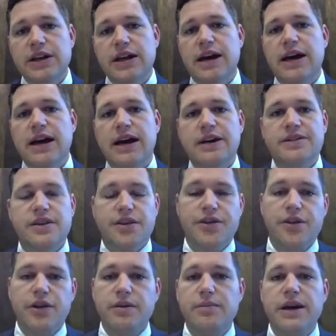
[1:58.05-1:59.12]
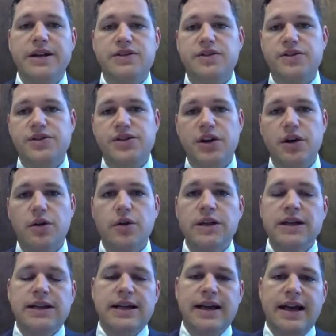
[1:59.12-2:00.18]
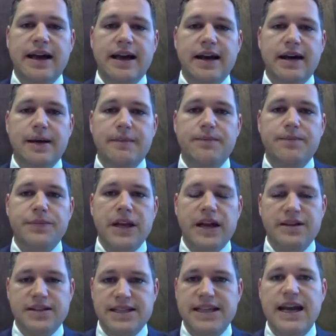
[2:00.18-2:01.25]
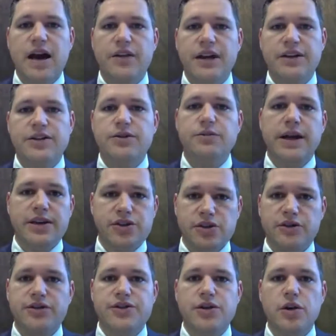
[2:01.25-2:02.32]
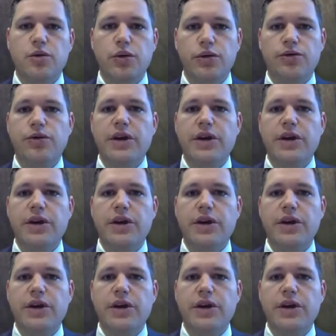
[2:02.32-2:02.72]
to 30 minutes or so and see how they do, make sure there's no wound